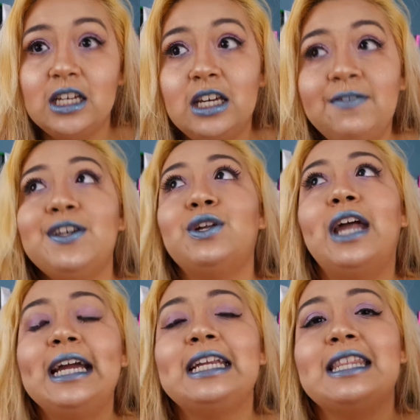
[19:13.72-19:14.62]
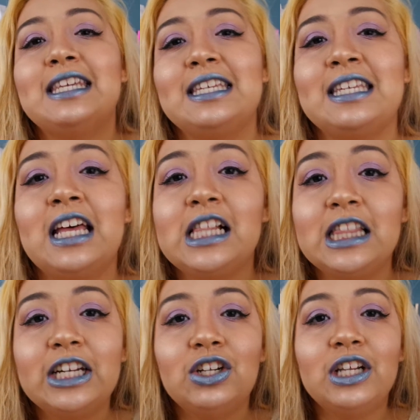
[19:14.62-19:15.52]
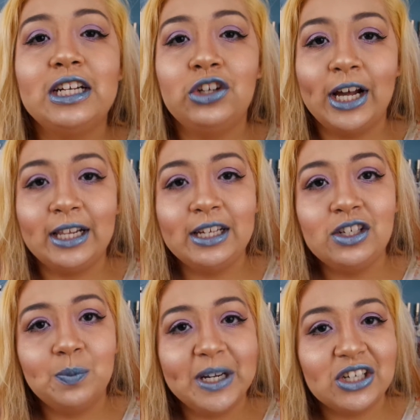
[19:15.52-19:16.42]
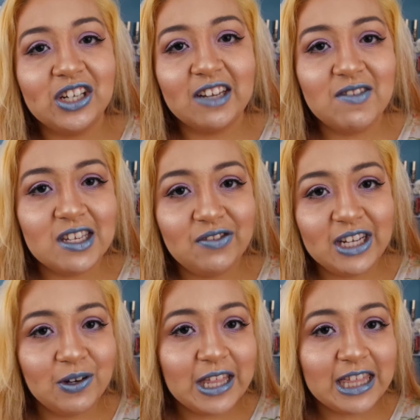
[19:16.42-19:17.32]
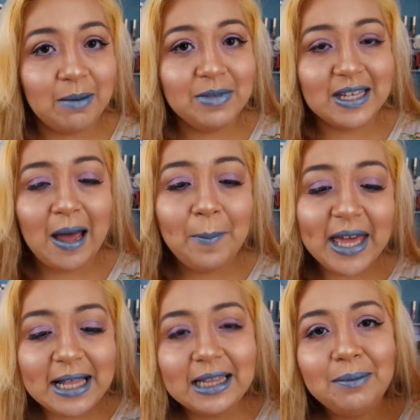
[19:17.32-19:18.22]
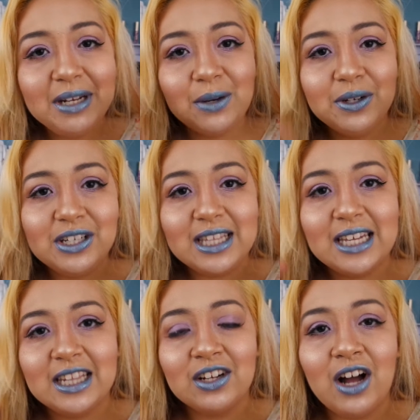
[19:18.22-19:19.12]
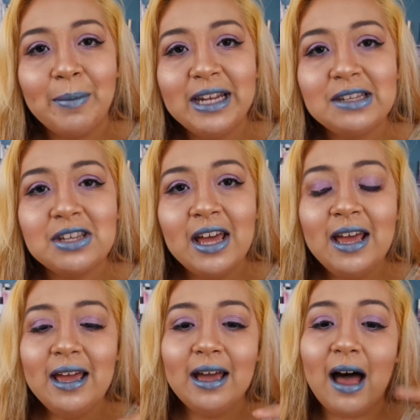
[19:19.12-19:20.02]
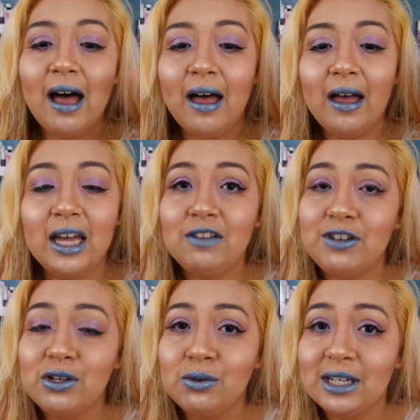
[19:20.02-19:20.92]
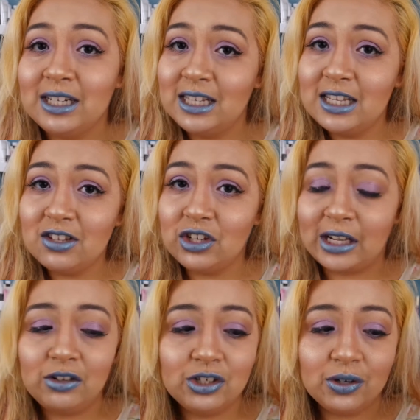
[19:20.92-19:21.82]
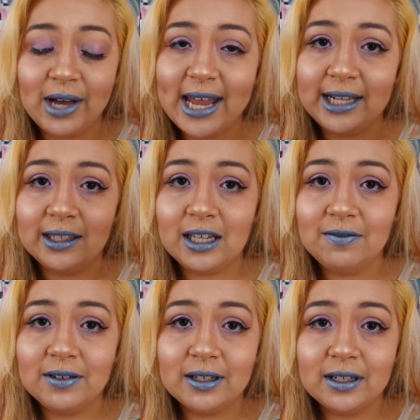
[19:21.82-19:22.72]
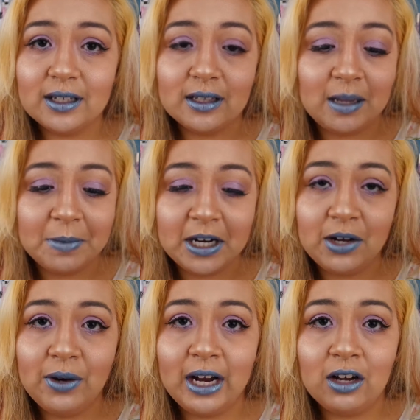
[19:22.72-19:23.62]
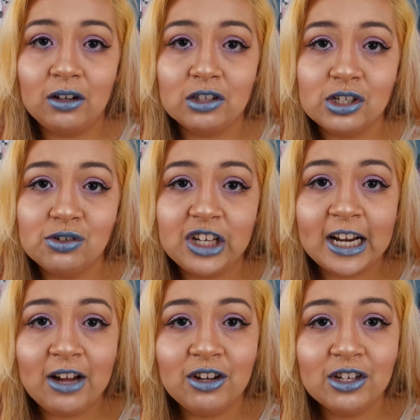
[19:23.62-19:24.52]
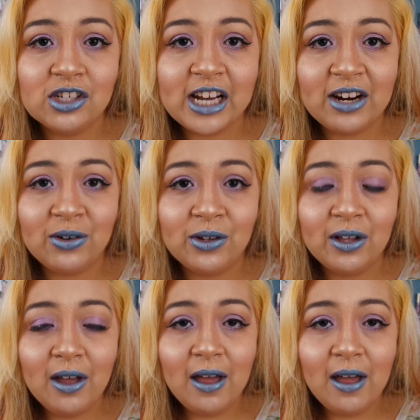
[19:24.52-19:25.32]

if you liked this little challenge, make sure to give this video a thumbs up. Let me know what you think in the comments. If you did this challenge, go ahead and let me know and I'll go check out your channel.